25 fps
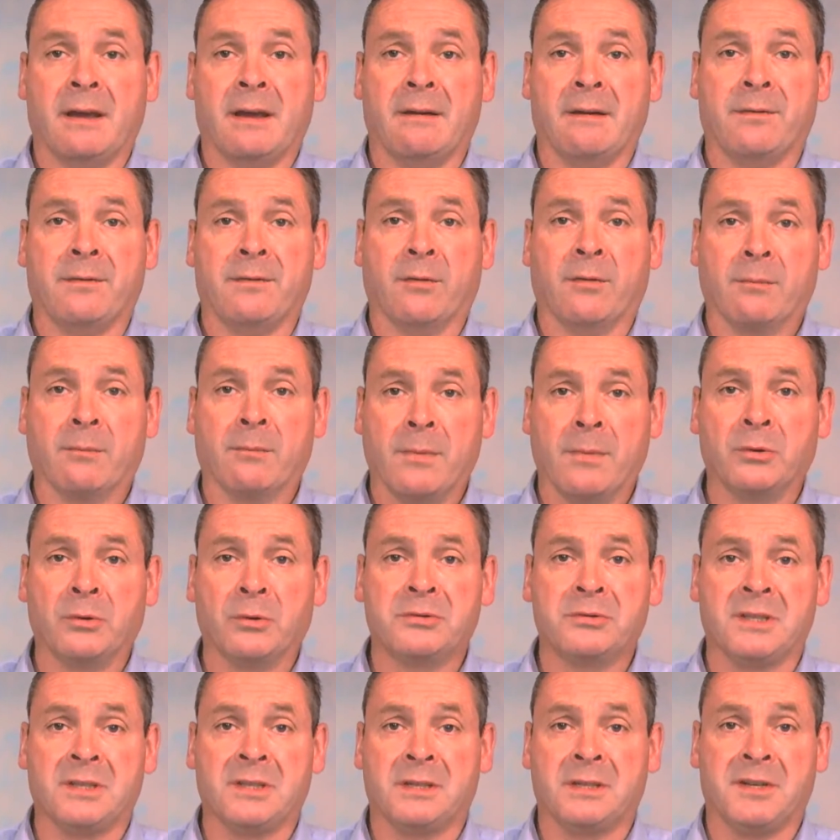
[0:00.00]
for
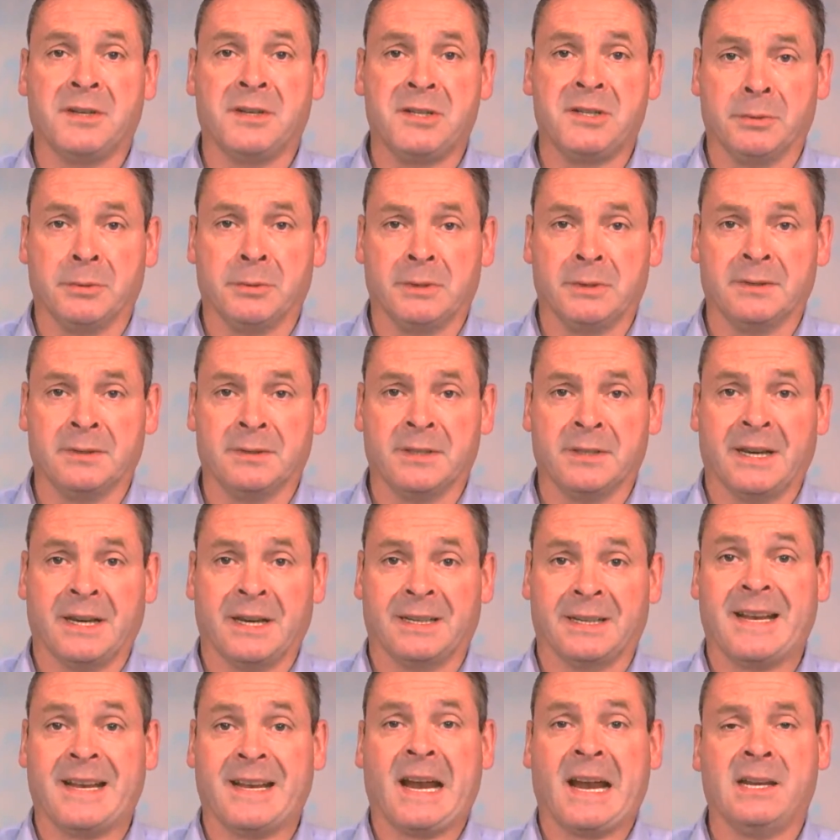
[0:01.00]
most individuals
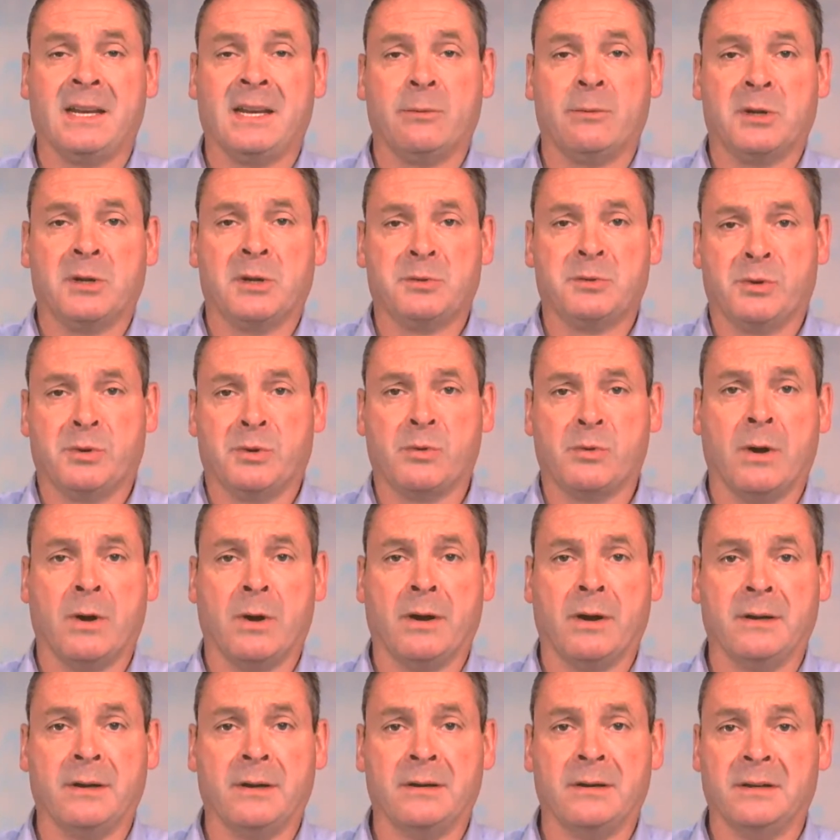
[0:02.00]
exactly what's
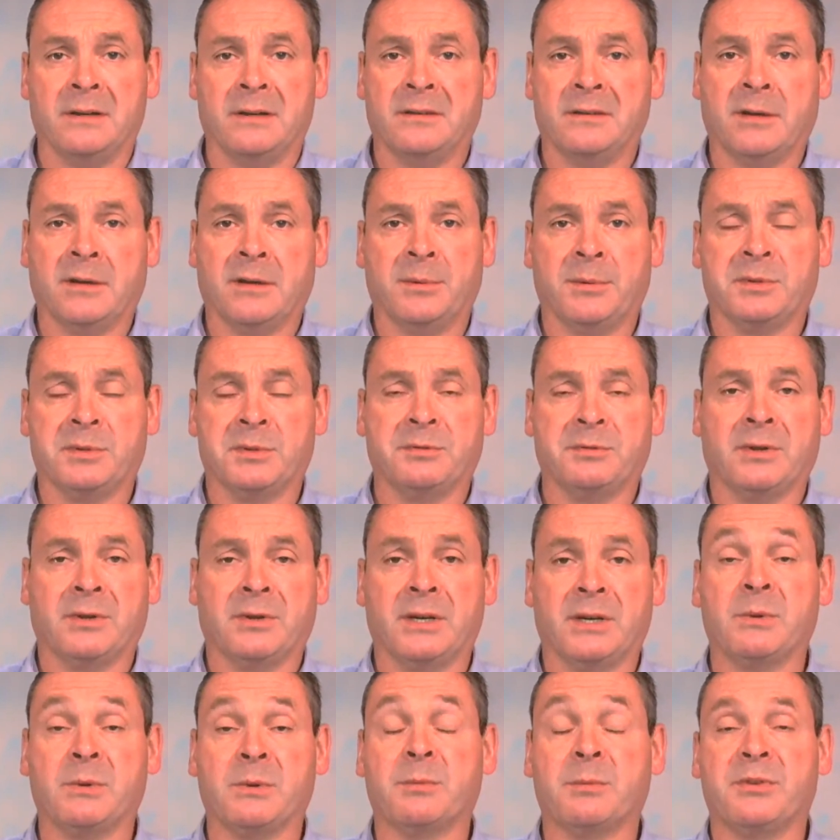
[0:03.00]
required in terms of trying
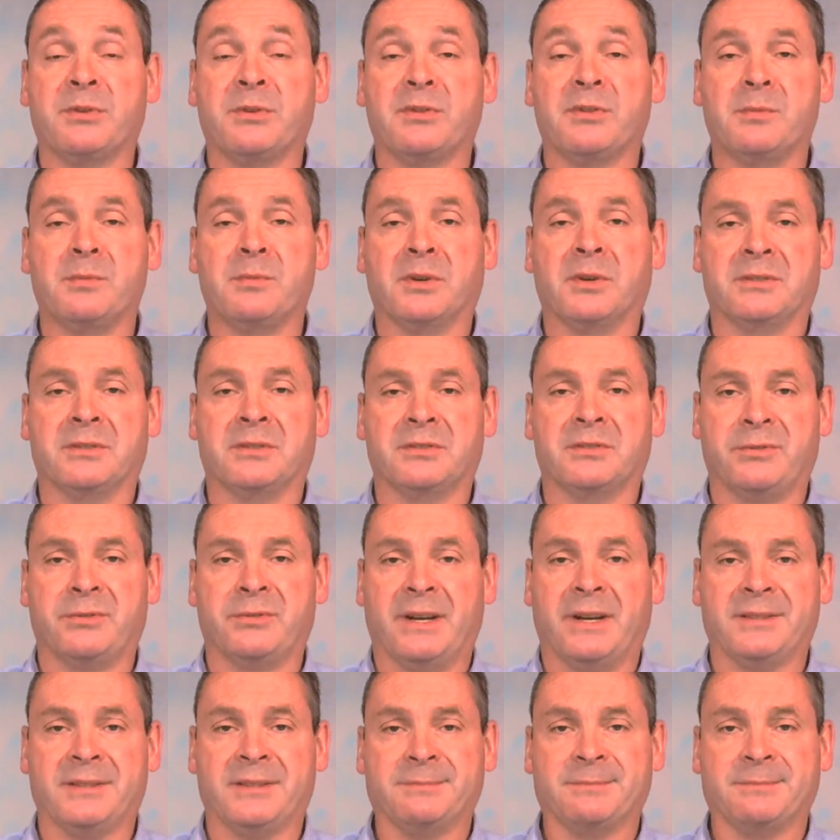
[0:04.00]
to improve muscle strength.